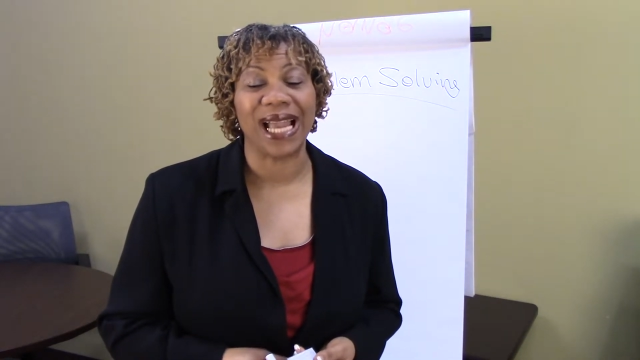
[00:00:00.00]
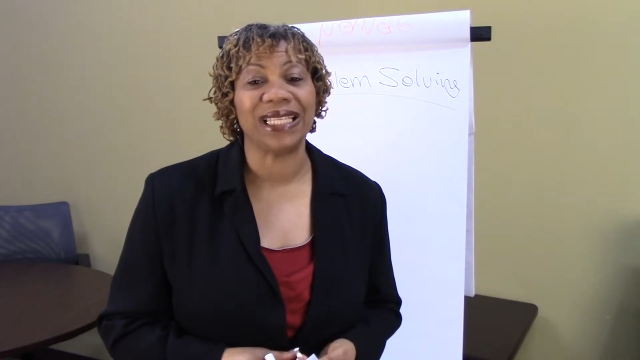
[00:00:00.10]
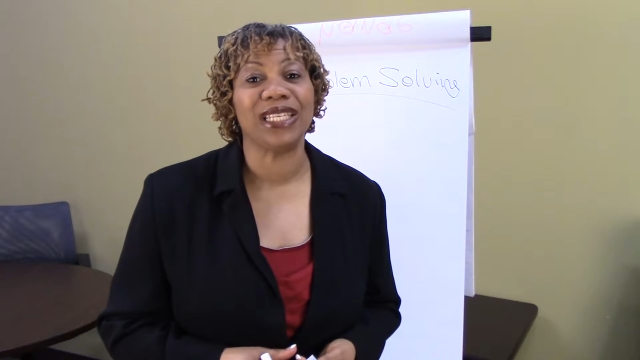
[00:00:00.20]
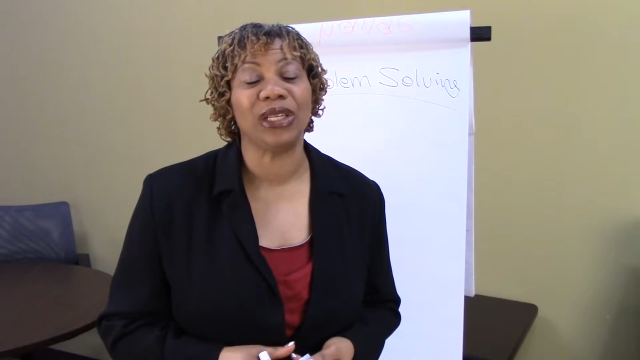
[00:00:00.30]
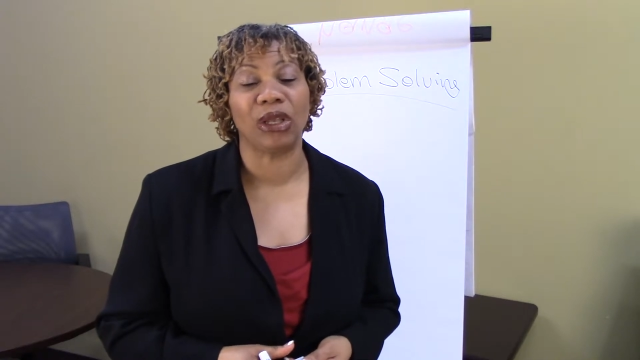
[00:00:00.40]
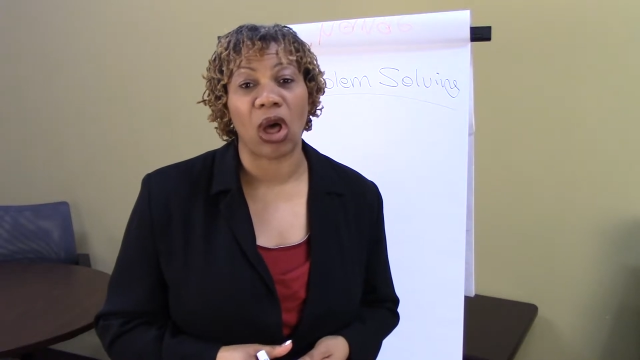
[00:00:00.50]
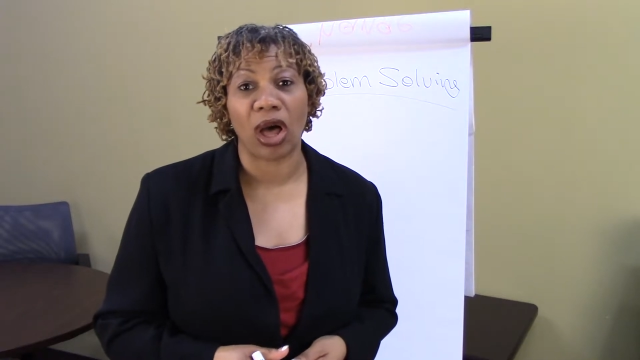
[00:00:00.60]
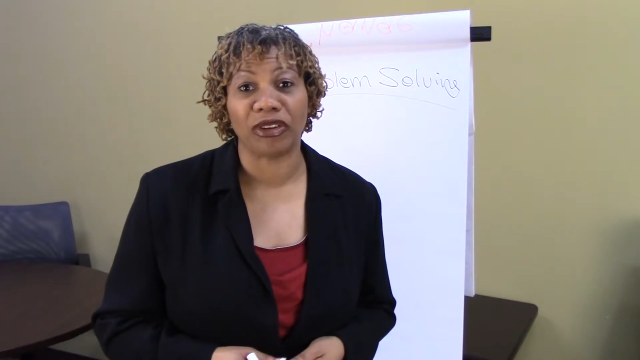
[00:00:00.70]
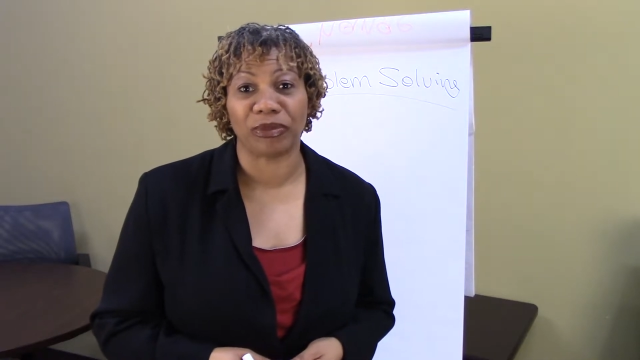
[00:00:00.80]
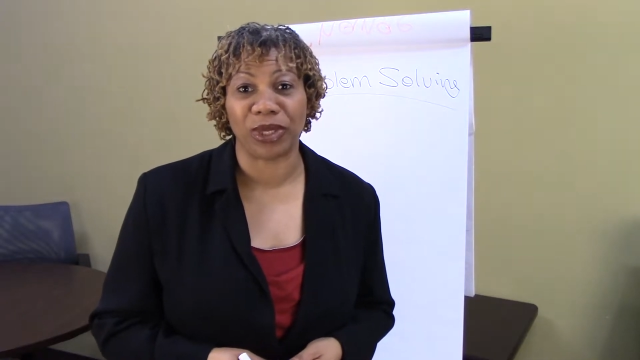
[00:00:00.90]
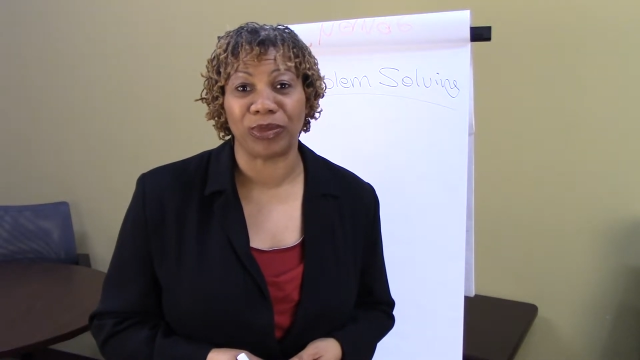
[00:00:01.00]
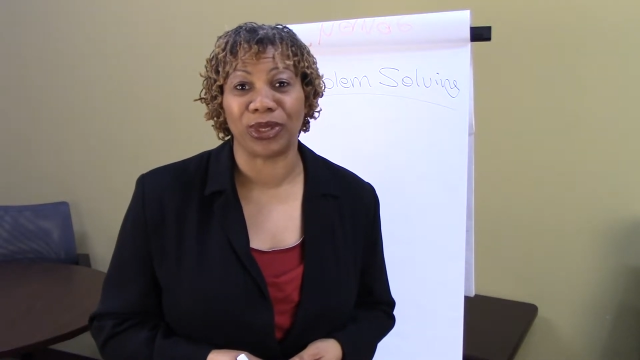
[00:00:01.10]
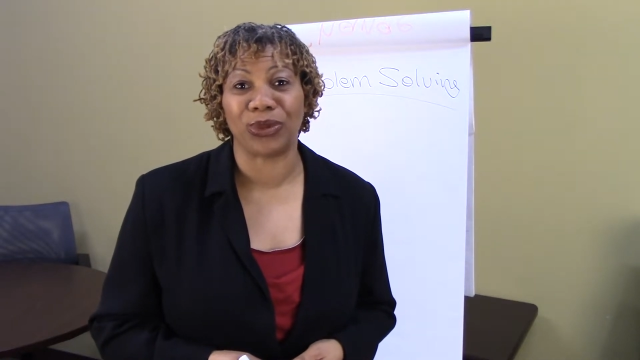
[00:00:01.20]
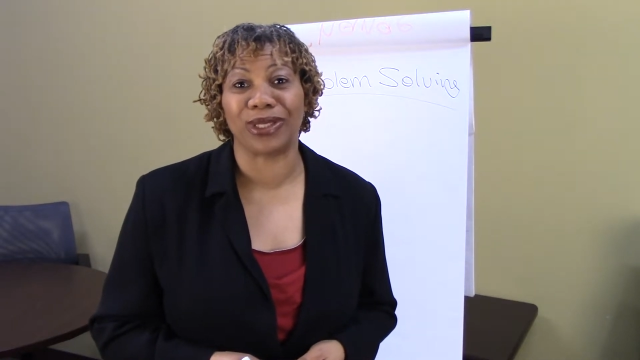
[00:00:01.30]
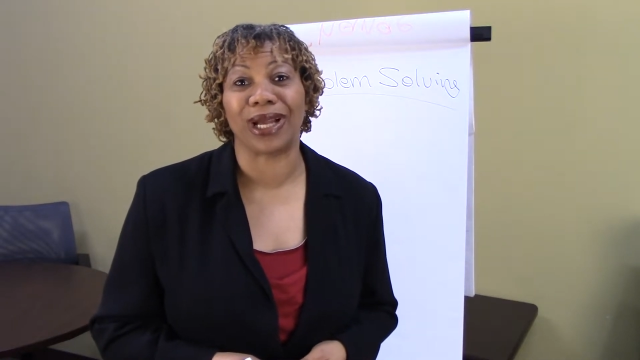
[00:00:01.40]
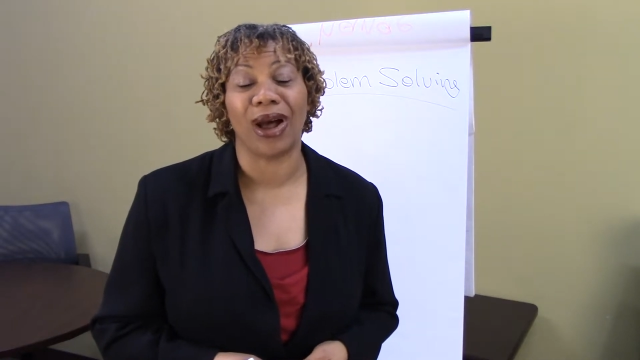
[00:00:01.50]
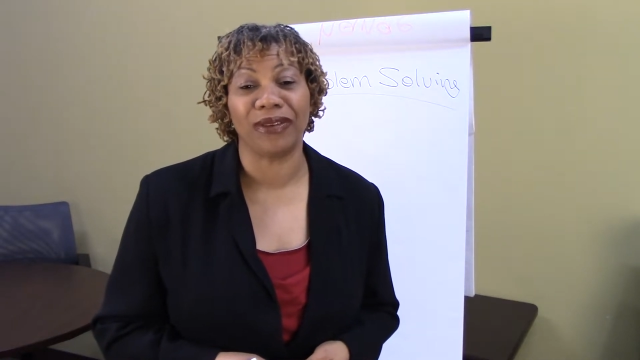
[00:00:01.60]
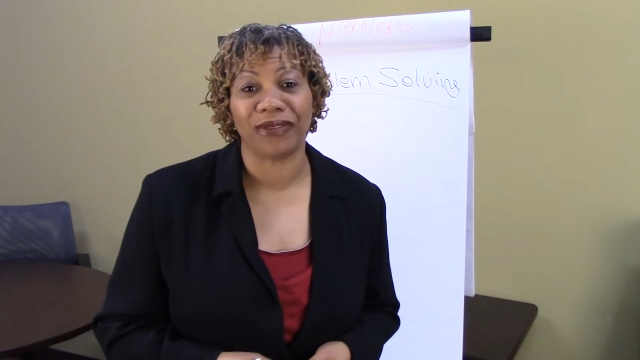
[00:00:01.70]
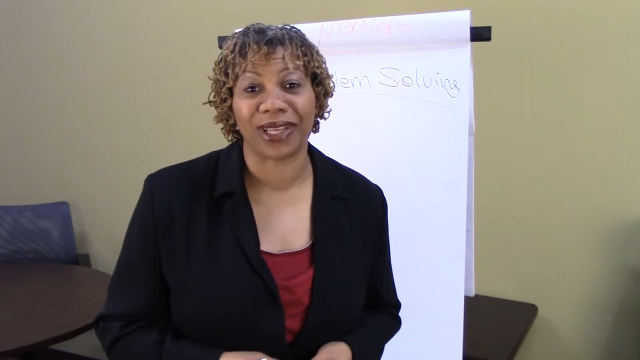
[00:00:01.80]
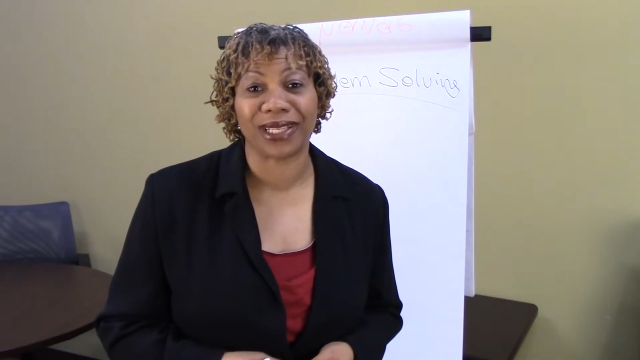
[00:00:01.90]
I see a lot of people with
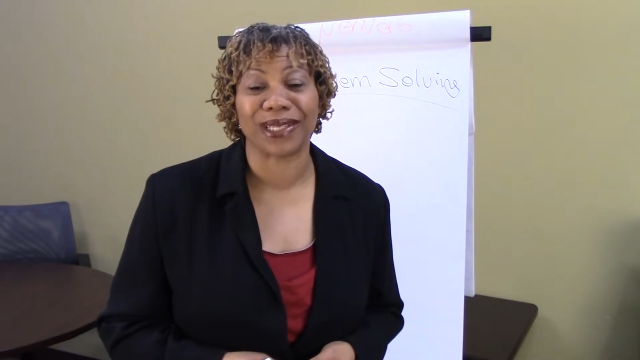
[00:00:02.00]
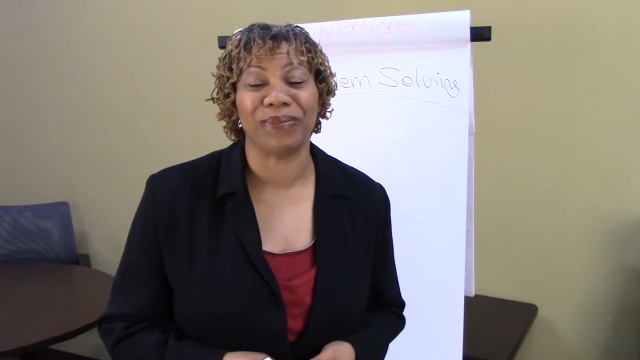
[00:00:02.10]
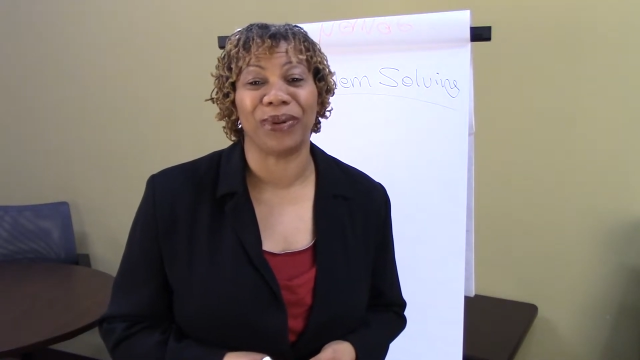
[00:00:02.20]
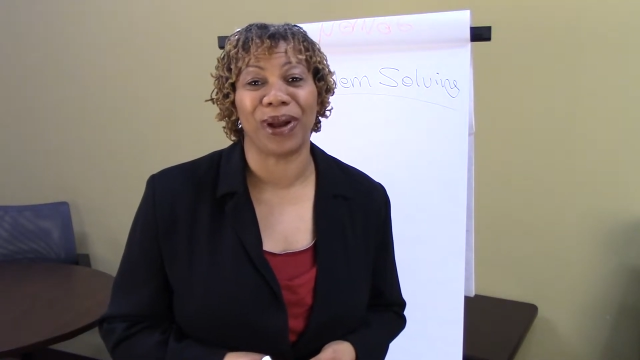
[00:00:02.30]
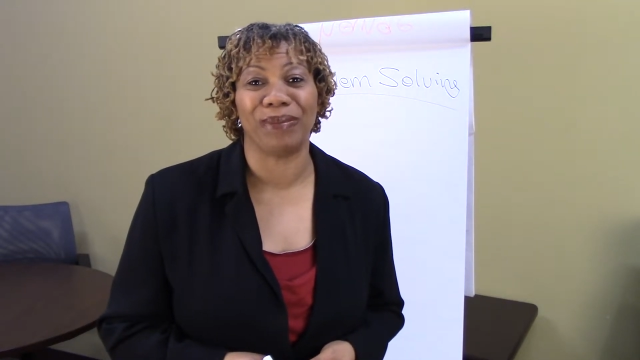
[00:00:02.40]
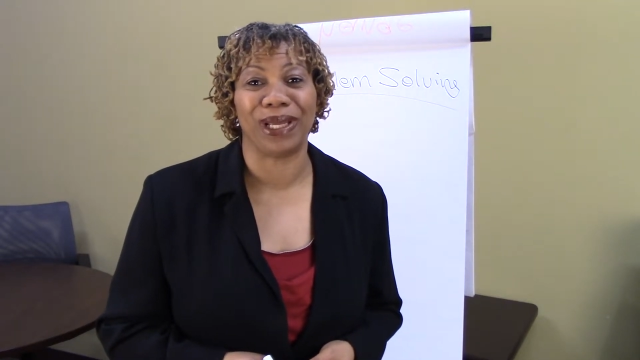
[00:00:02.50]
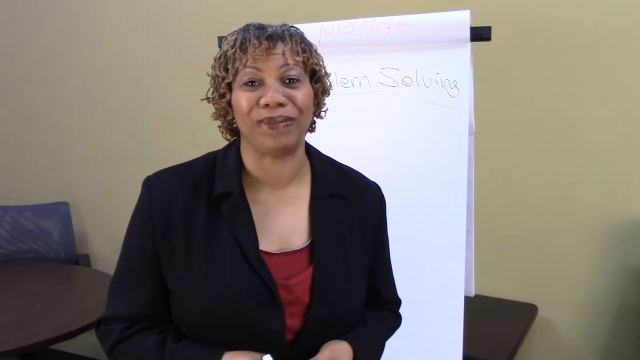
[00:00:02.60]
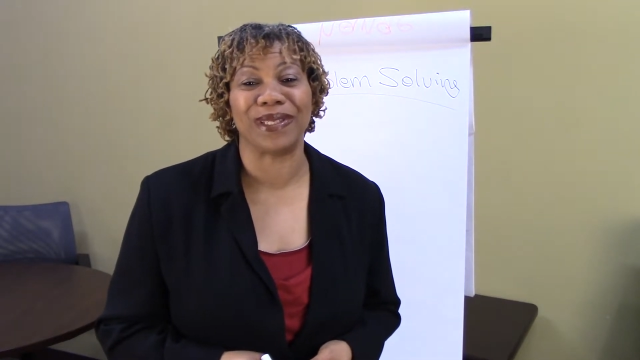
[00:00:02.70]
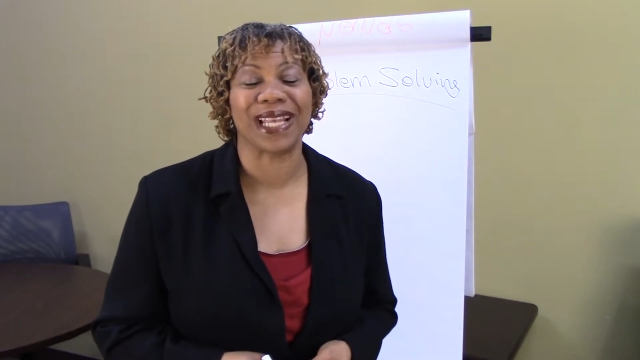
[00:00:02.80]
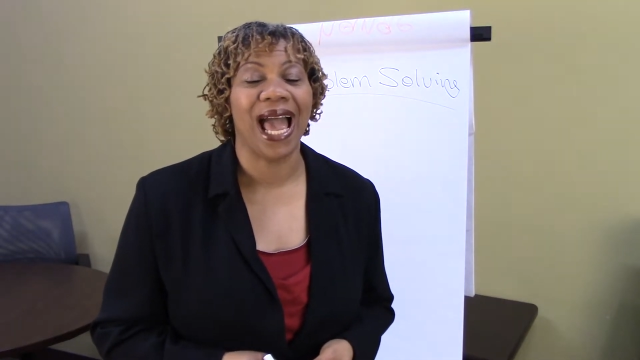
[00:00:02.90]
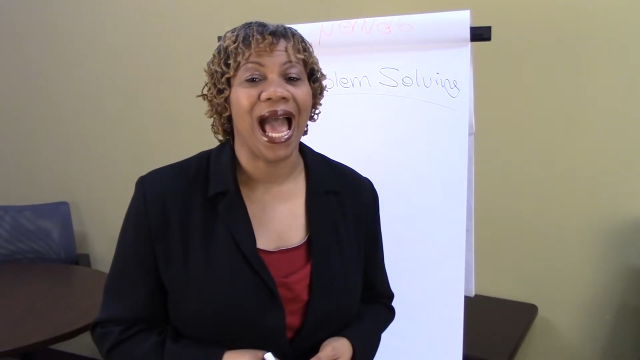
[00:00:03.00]
conflicts and problems.